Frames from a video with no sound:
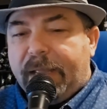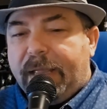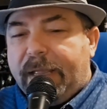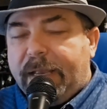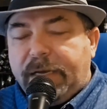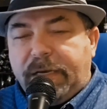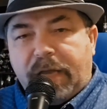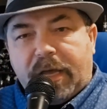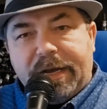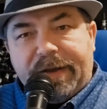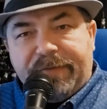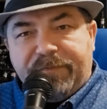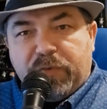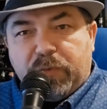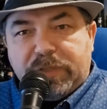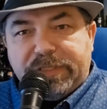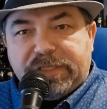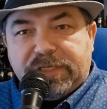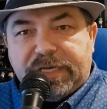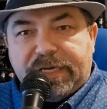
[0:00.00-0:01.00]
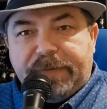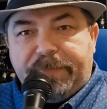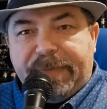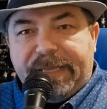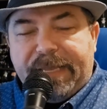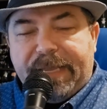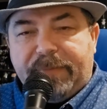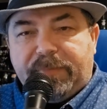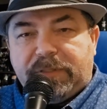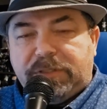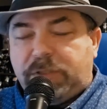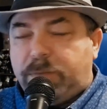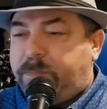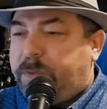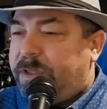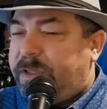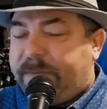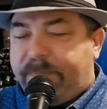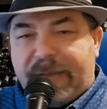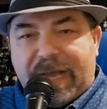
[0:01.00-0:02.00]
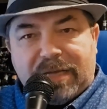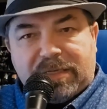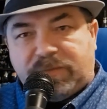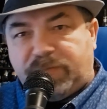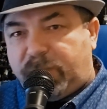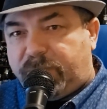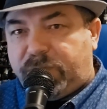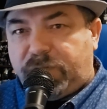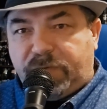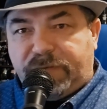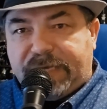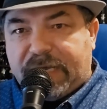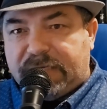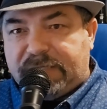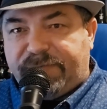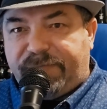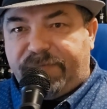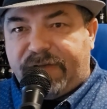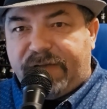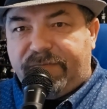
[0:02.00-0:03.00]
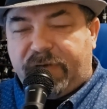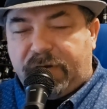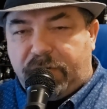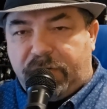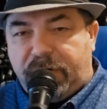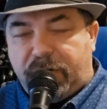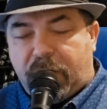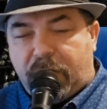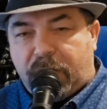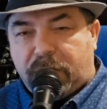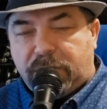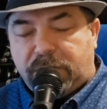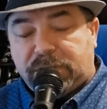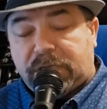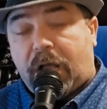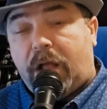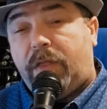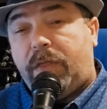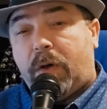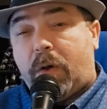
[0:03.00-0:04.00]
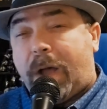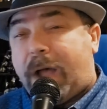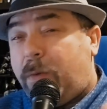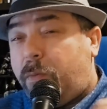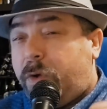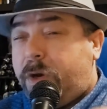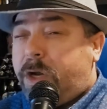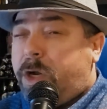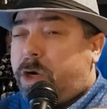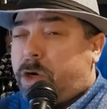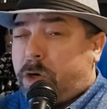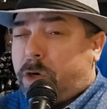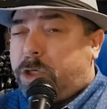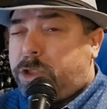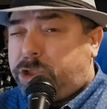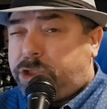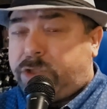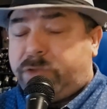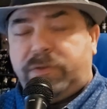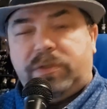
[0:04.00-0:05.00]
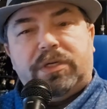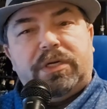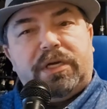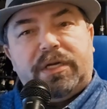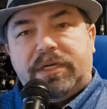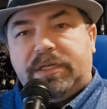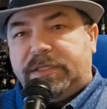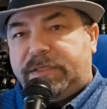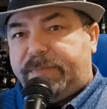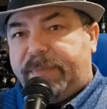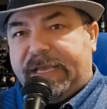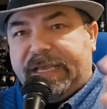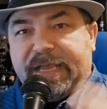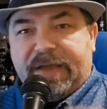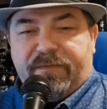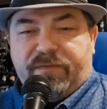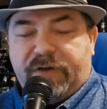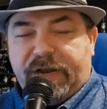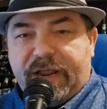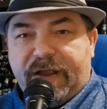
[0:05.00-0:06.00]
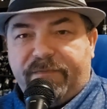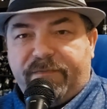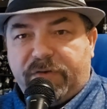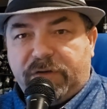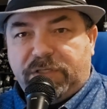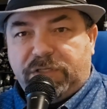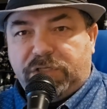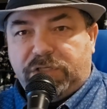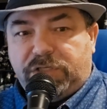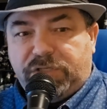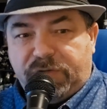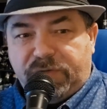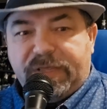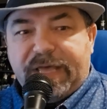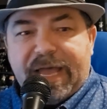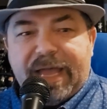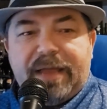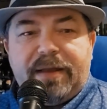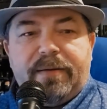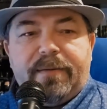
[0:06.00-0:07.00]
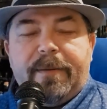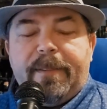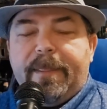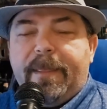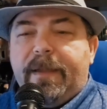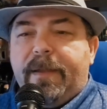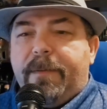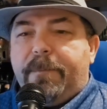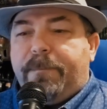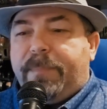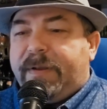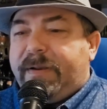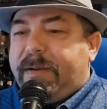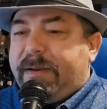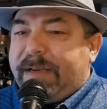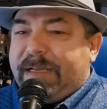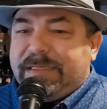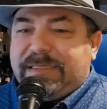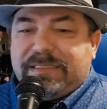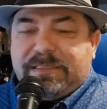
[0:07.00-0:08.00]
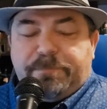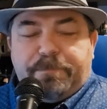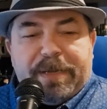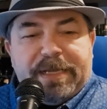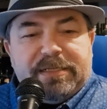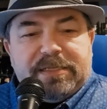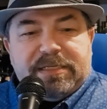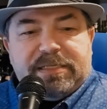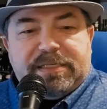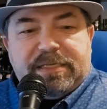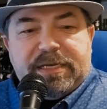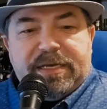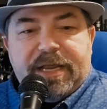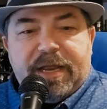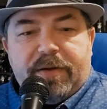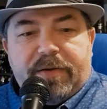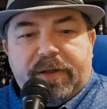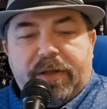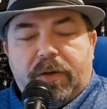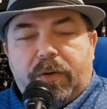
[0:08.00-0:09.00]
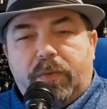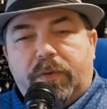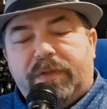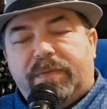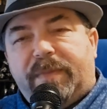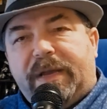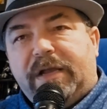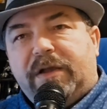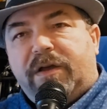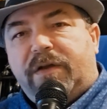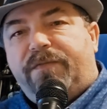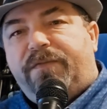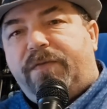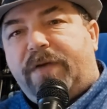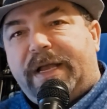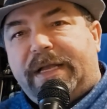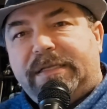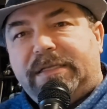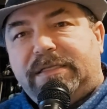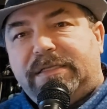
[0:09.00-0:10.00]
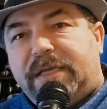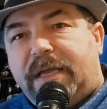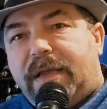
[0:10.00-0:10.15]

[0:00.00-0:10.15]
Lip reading: Not everyone's going to be able to put the maximum $2,500, although I would encourage you to make every effort to do that. But let's paint a scenario with my good friends,